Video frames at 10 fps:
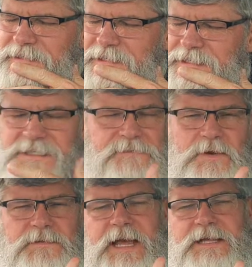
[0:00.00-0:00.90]
it's
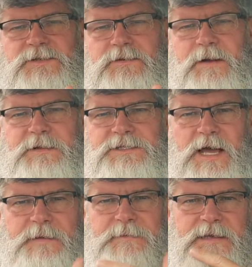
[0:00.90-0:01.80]
difficult to answer how much
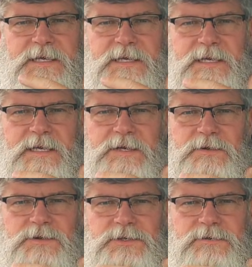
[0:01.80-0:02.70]
time.
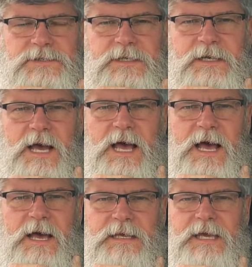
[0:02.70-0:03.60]
New shoes,
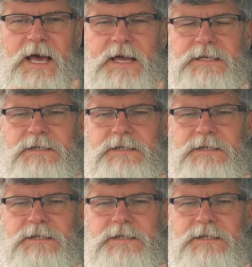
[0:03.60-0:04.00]
yeah,